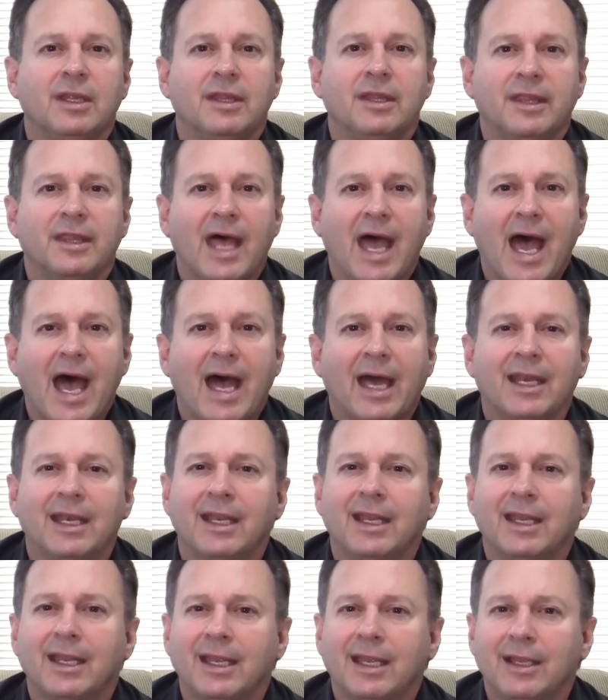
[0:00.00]
that
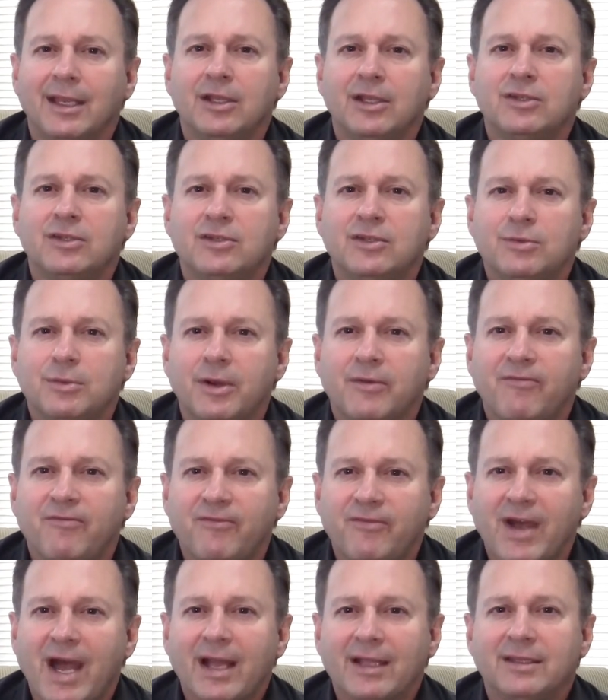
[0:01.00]
to
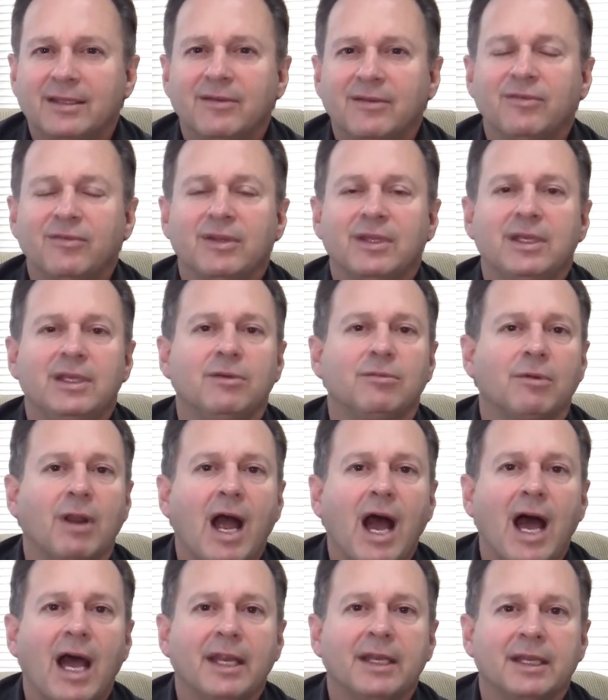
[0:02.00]
effectively
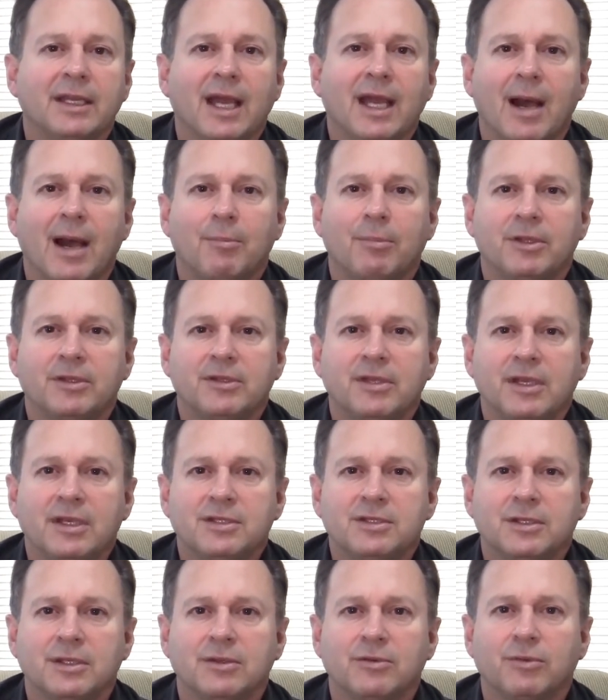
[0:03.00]
ride in
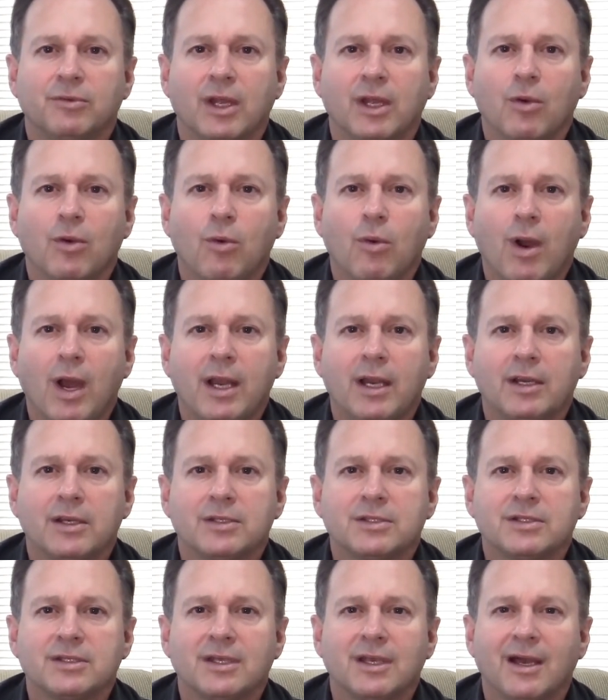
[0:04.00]
competition
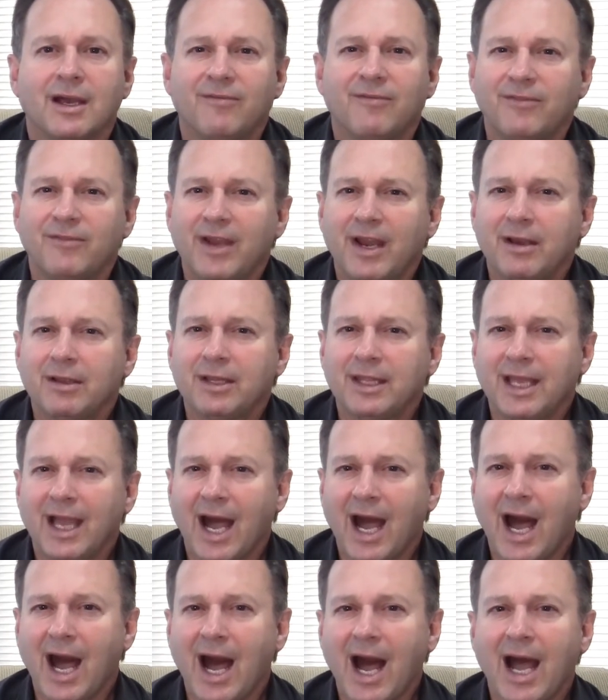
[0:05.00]
requires a fairly
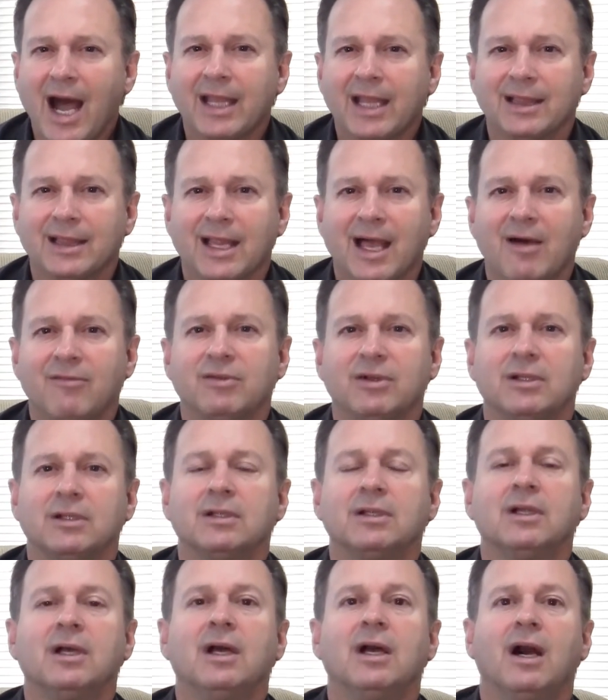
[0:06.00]
high
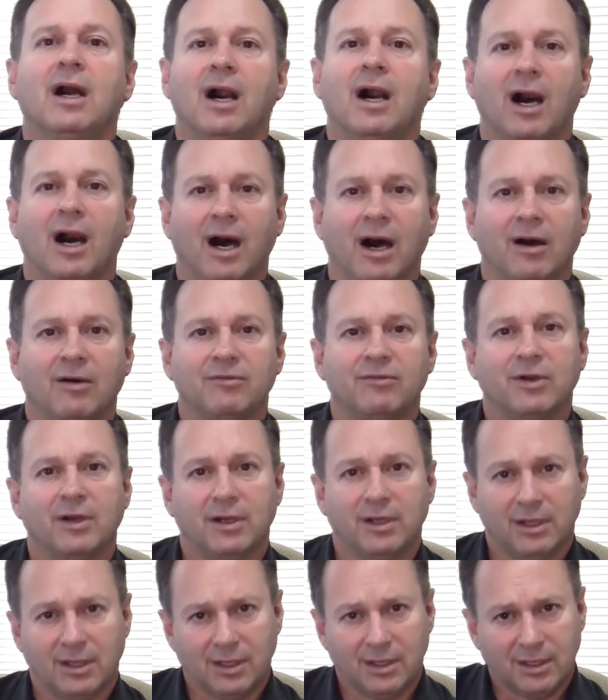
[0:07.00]
level of
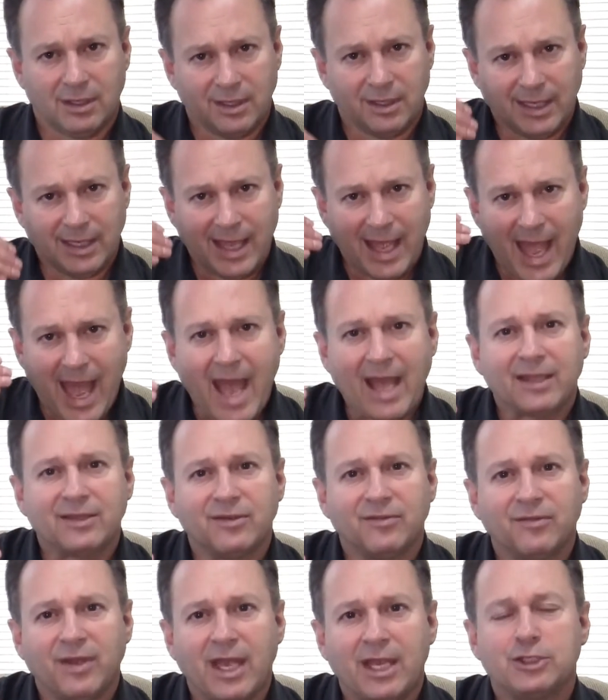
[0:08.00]

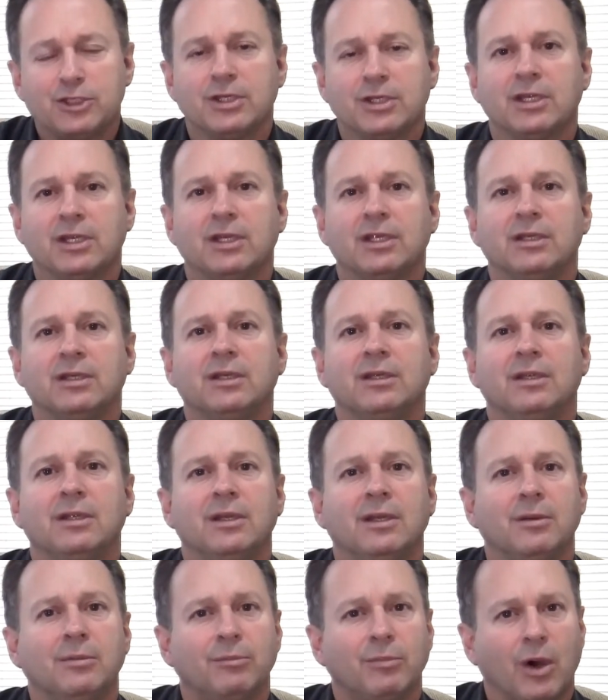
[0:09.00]
activation,
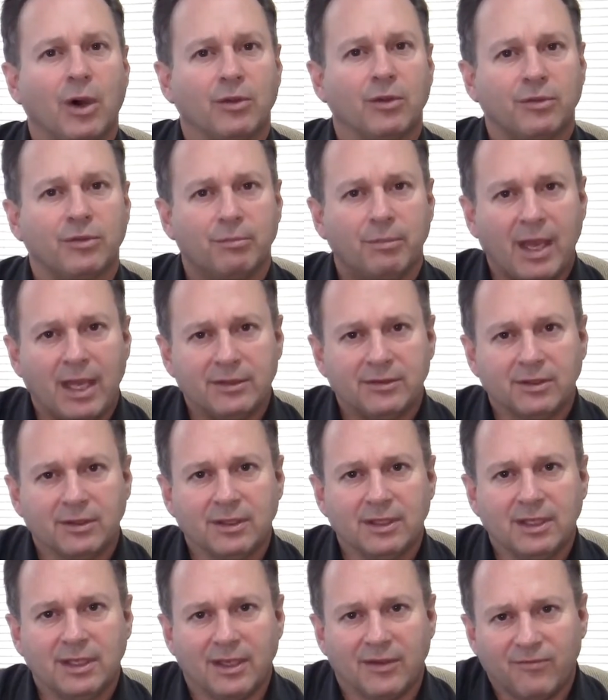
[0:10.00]
both
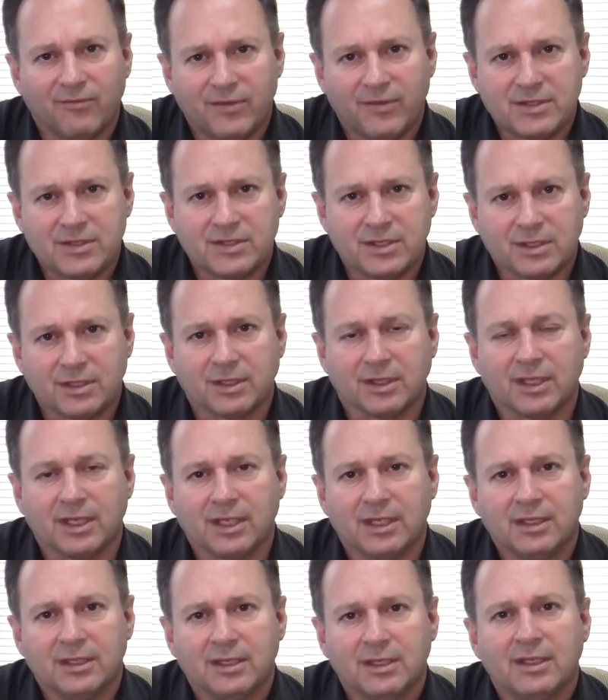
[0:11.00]
mentally and
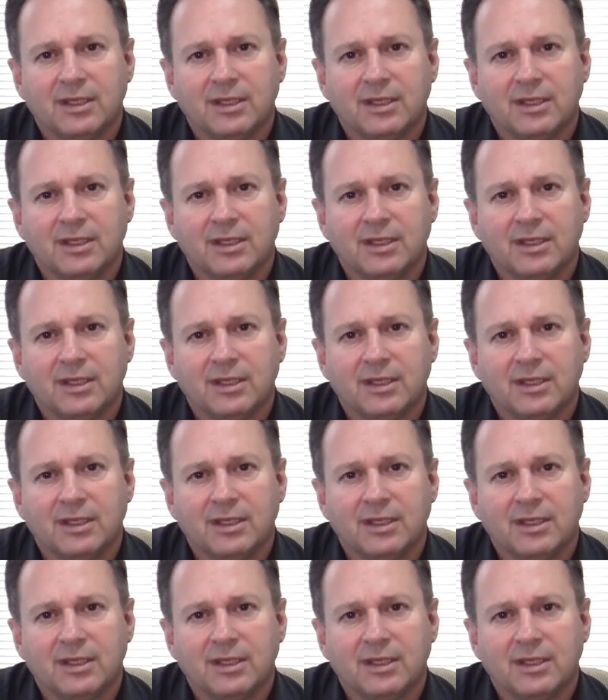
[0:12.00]
physically,